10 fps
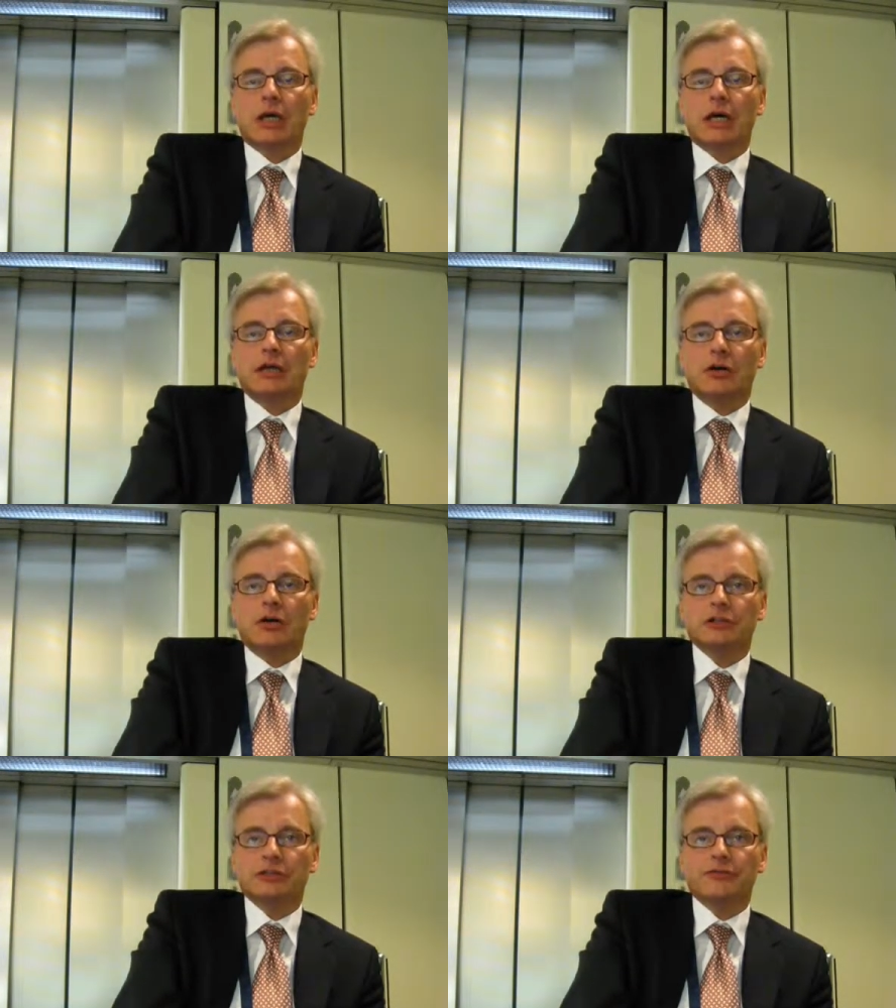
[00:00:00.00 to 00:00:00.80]
And
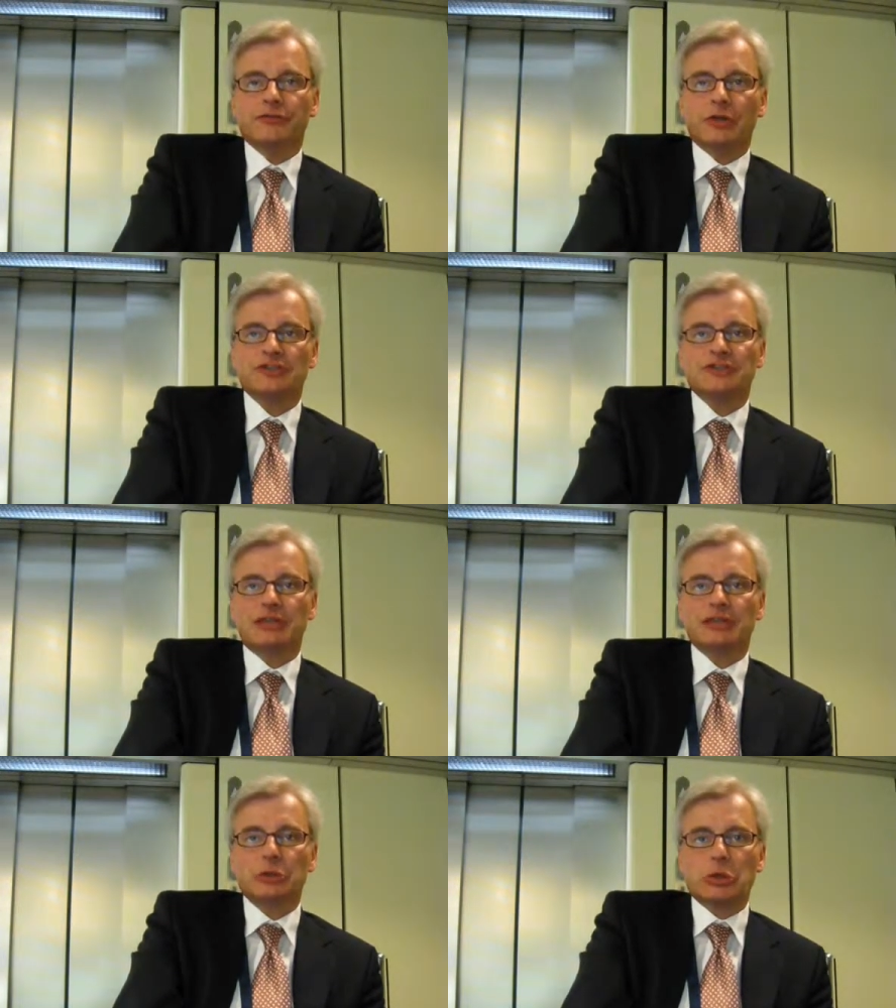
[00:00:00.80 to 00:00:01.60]
also the first
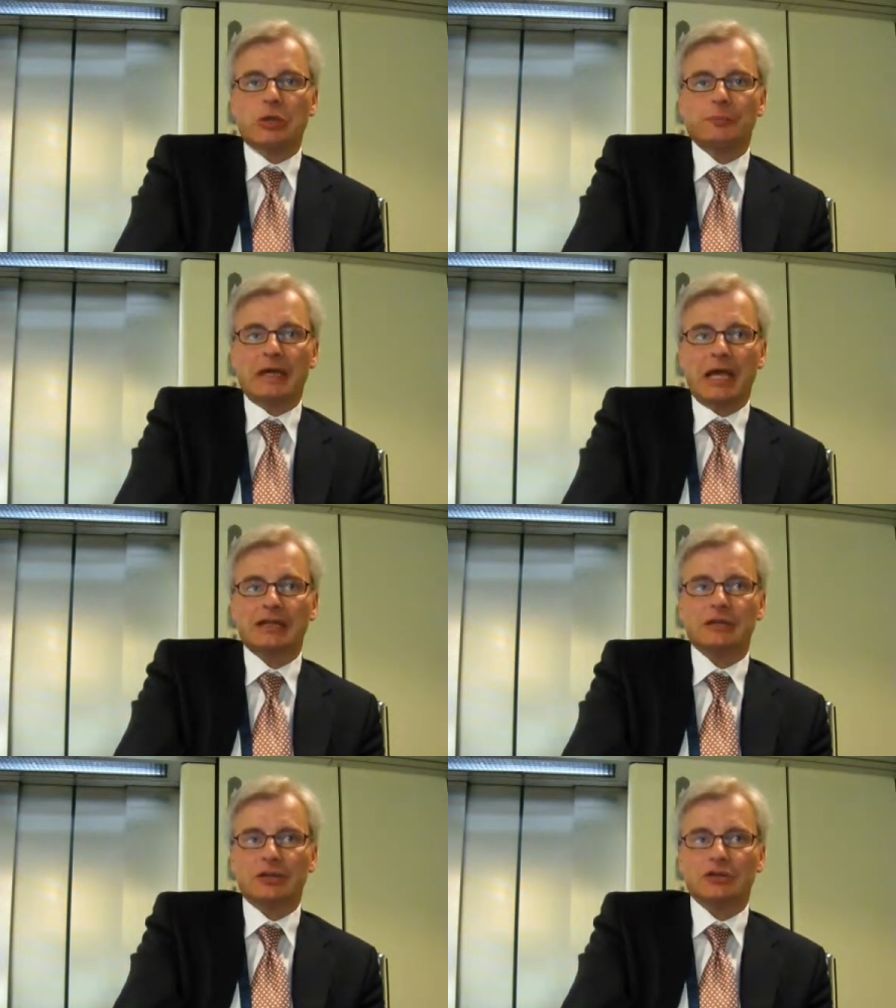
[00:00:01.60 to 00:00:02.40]
study who
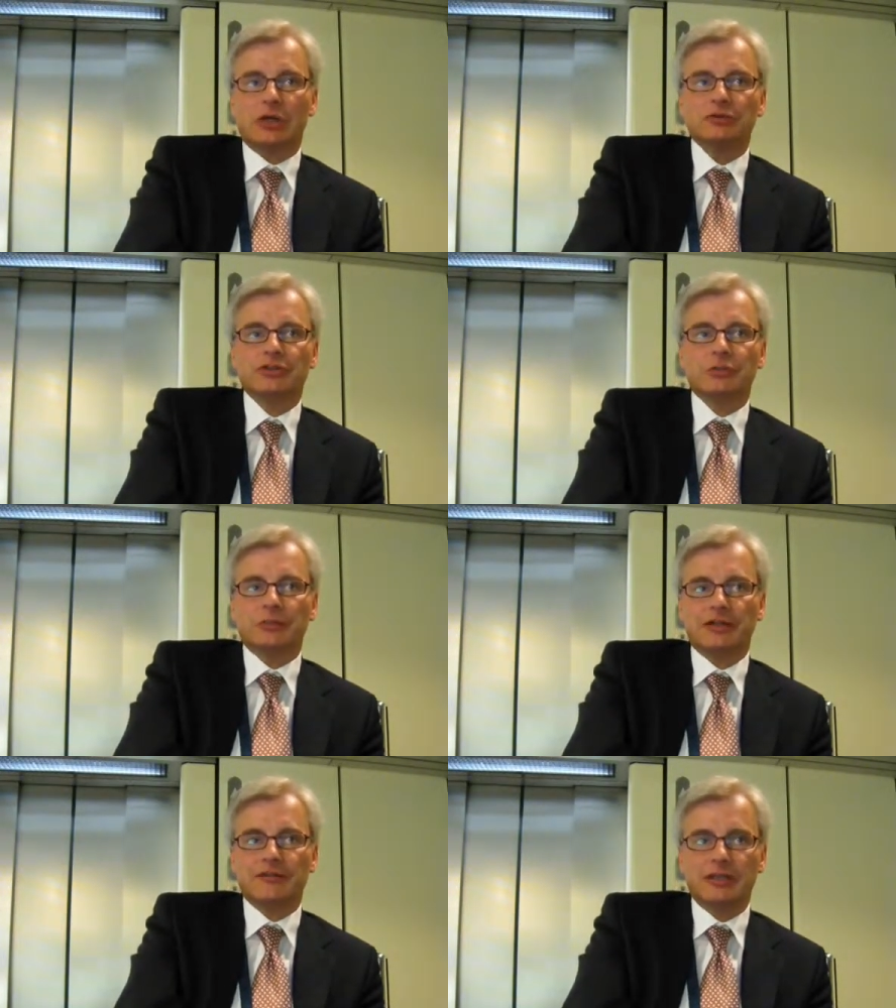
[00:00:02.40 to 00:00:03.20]
compared it not only to
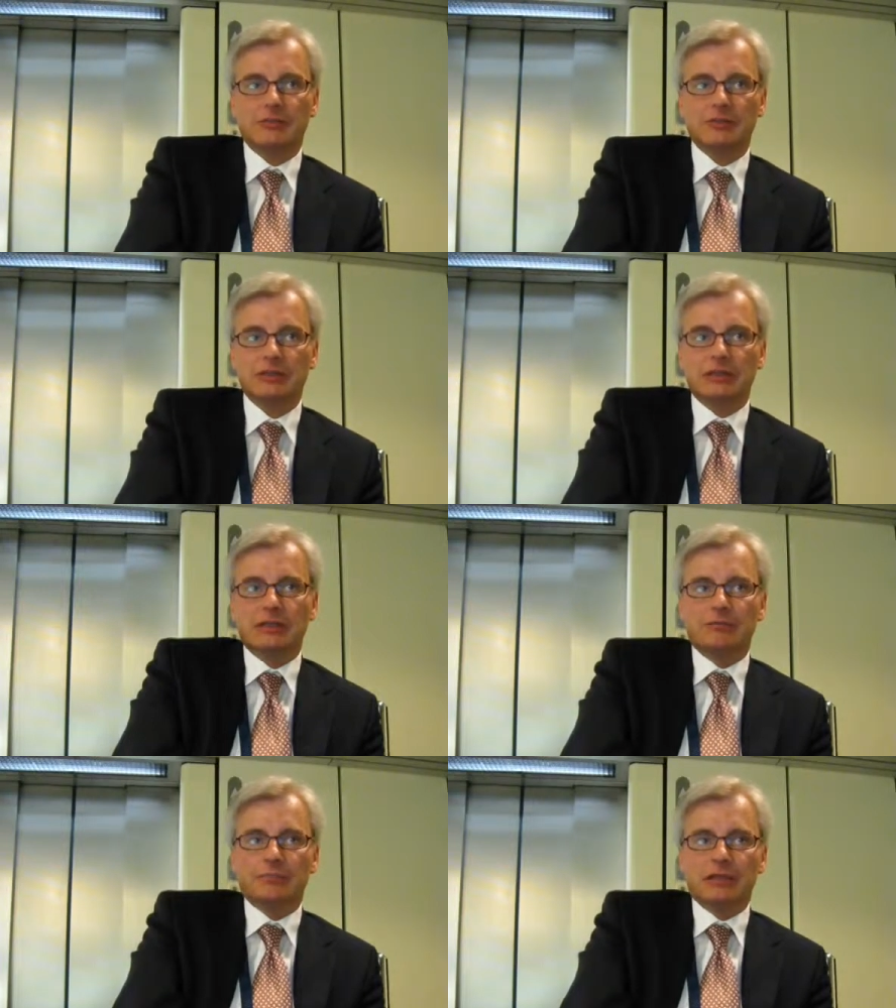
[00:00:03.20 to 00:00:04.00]
placebo
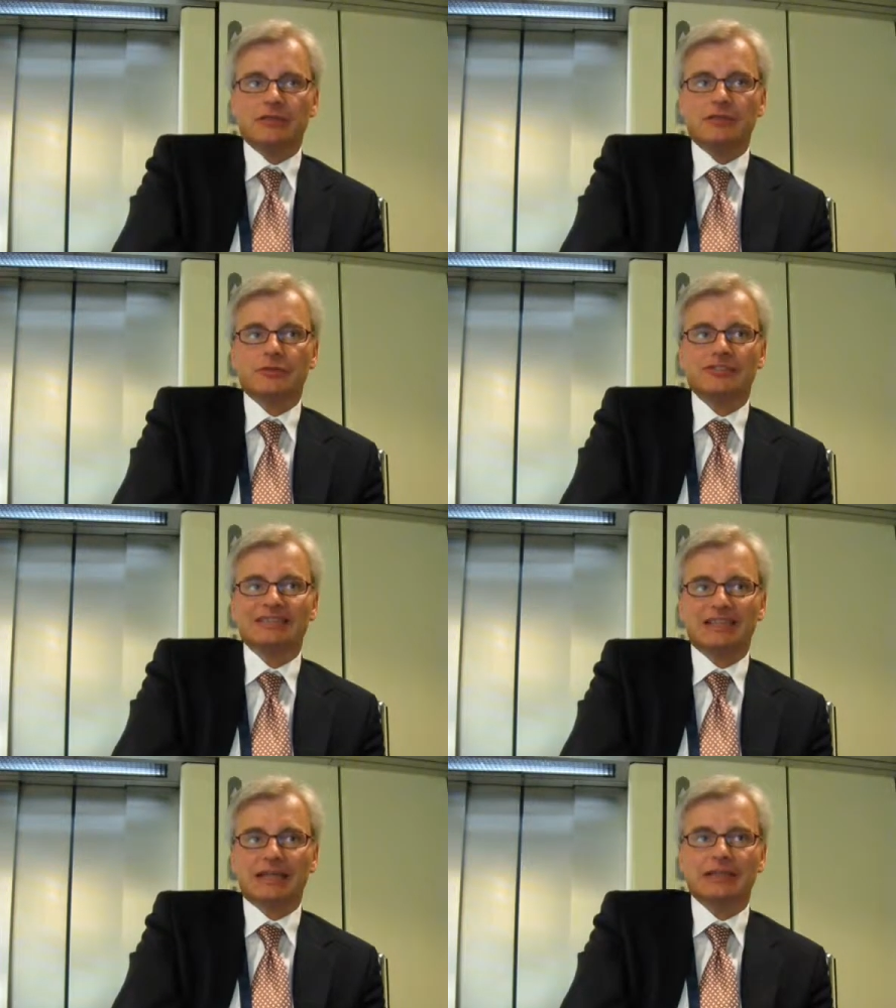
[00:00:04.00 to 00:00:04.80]
but to a
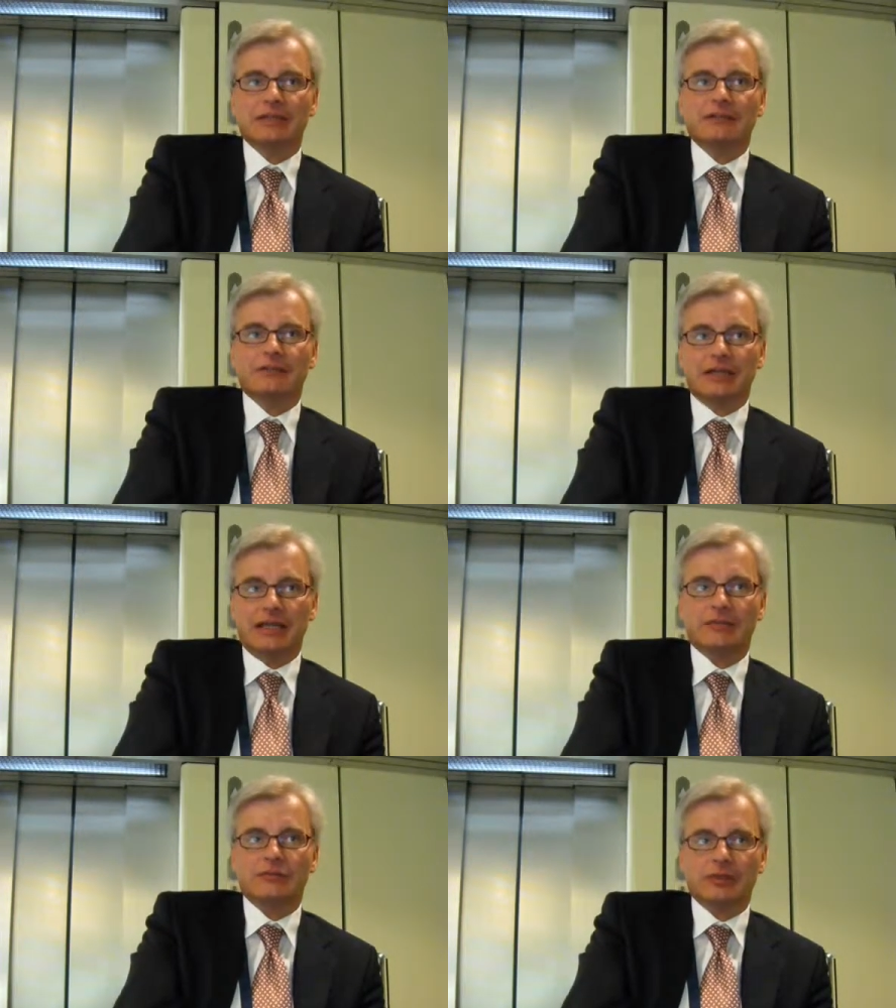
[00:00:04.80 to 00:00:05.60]
standard of
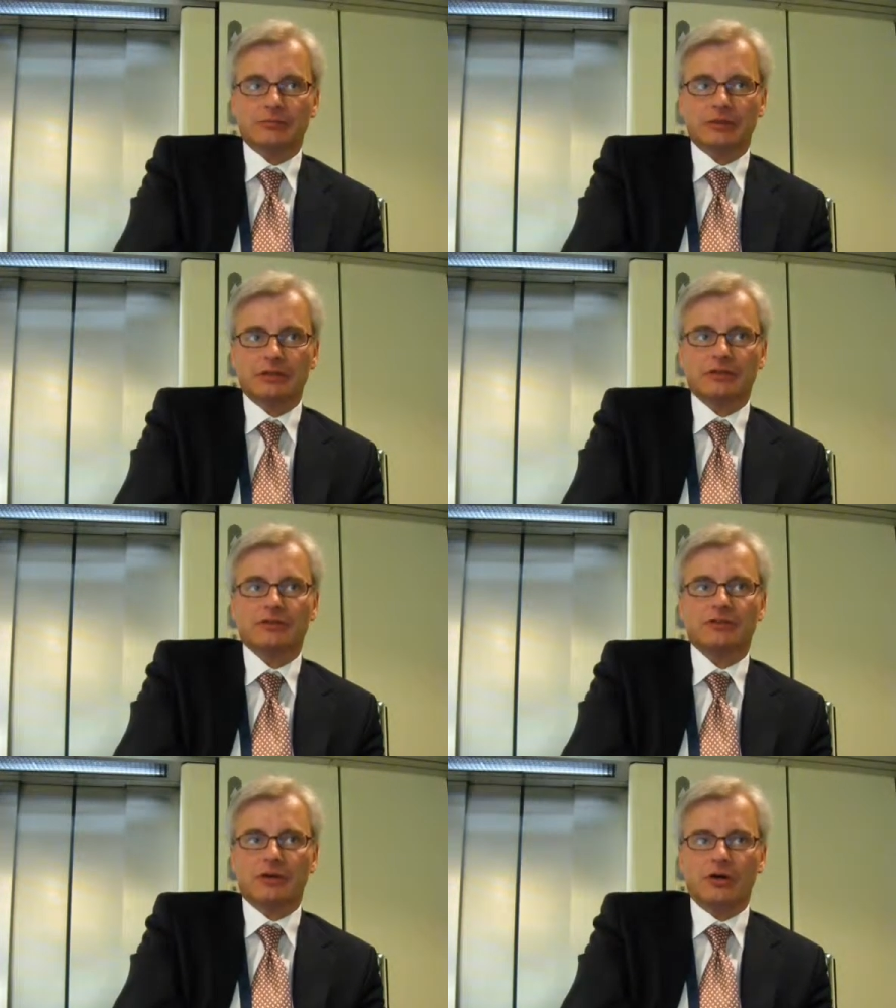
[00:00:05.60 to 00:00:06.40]
care treatment.
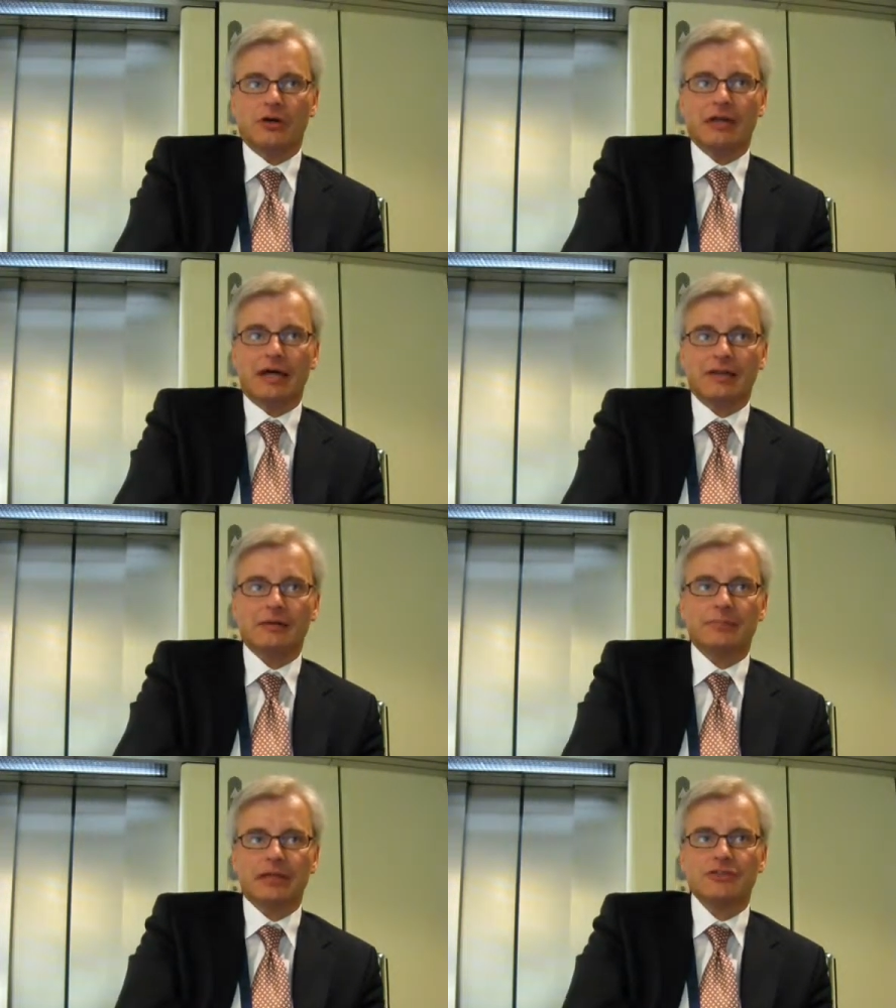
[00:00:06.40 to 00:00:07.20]
So all
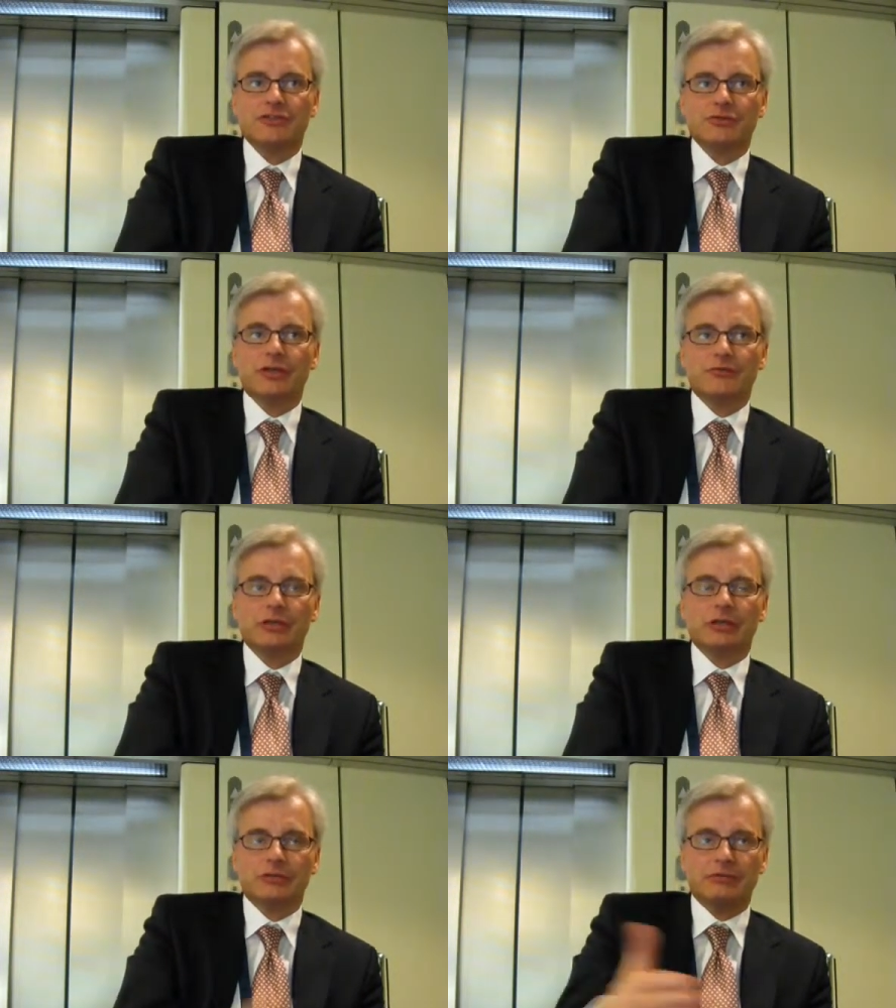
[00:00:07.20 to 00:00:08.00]
other patients who have
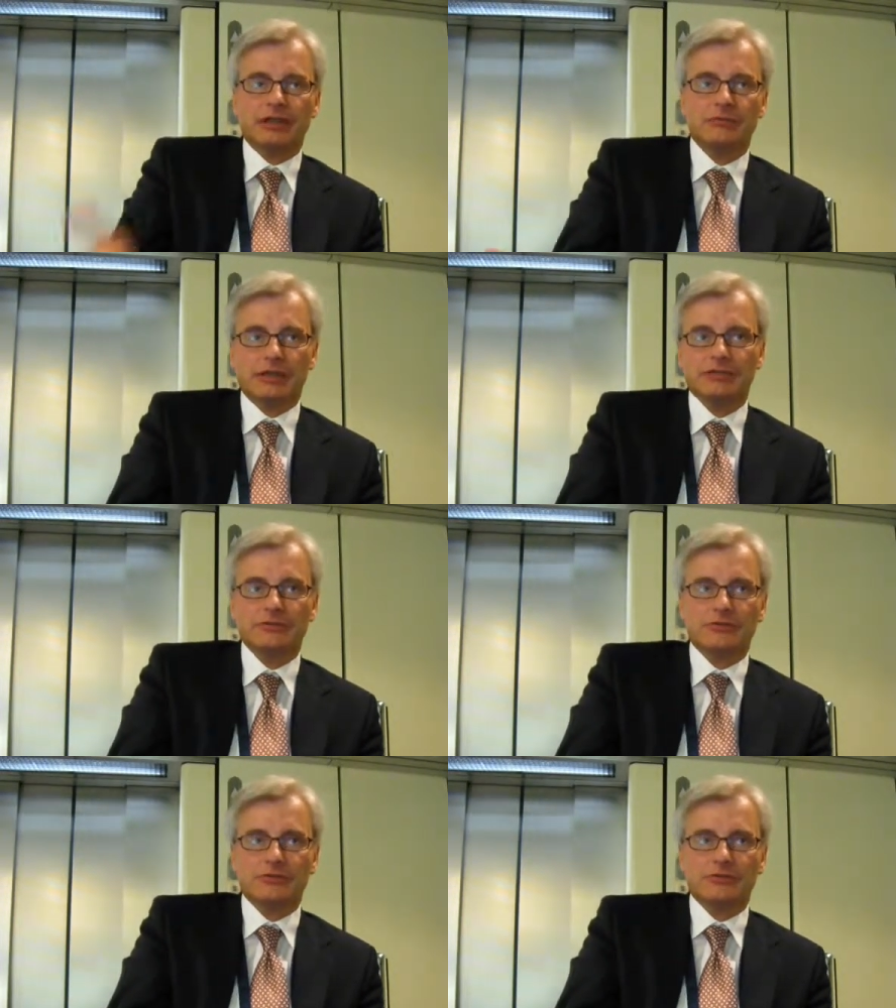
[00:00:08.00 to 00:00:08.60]
been not randomized to